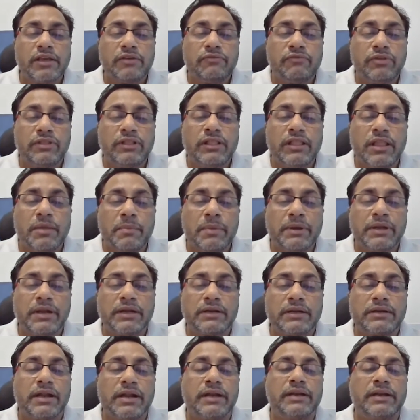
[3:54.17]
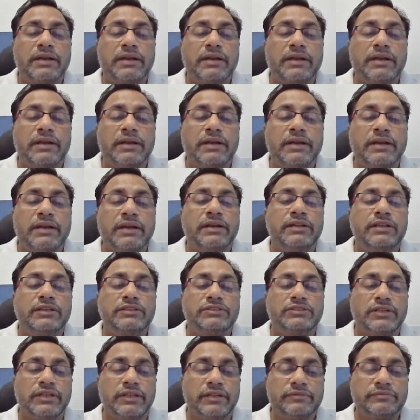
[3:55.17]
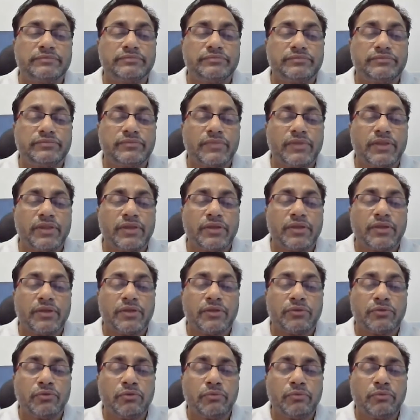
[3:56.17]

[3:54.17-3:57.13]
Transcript: with limited credit history. So